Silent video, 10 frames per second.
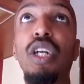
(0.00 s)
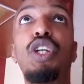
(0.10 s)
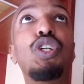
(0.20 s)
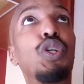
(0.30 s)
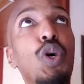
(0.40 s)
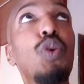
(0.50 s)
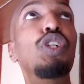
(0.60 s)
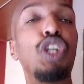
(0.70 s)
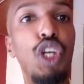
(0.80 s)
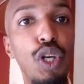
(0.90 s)

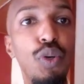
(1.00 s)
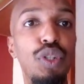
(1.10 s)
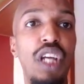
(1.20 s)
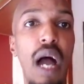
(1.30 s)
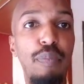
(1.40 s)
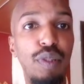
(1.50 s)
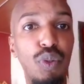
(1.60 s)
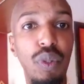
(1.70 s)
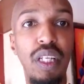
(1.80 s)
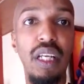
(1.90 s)
Huge, huge
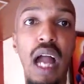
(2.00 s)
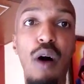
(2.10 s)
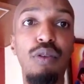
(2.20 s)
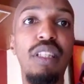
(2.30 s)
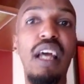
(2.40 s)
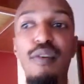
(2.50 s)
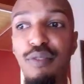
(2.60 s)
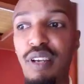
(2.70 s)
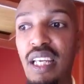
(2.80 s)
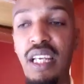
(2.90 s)
opportunity. I'll
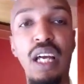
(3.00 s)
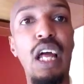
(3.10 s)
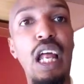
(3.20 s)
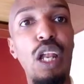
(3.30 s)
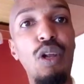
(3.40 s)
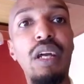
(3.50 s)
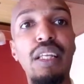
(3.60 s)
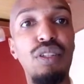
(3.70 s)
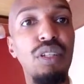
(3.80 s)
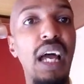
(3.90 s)
definitely look
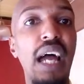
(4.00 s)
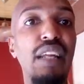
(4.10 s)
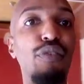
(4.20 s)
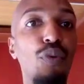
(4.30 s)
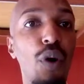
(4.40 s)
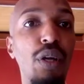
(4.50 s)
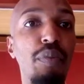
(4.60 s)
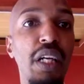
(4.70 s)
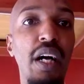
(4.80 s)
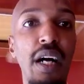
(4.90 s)
into that if you want to
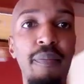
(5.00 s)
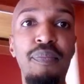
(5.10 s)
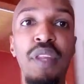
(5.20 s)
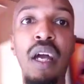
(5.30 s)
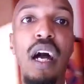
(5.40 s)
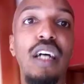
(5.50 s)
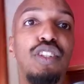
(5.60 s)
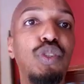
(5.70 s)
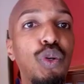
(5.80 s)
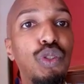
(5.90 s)
be a, a
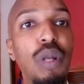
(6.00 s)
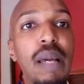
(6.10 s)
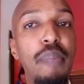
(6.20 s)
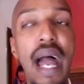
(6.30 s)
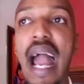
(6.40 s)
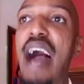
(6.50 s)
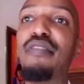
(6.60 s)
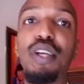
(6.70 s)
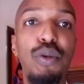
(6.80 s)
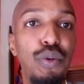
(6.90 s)
social impact, have
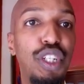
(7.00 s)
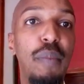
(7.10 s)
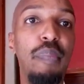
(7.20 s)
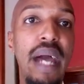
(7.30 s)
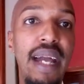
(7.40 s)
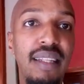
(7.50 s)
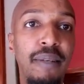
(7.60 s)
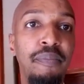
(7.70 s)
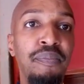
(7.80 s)
a huge impact,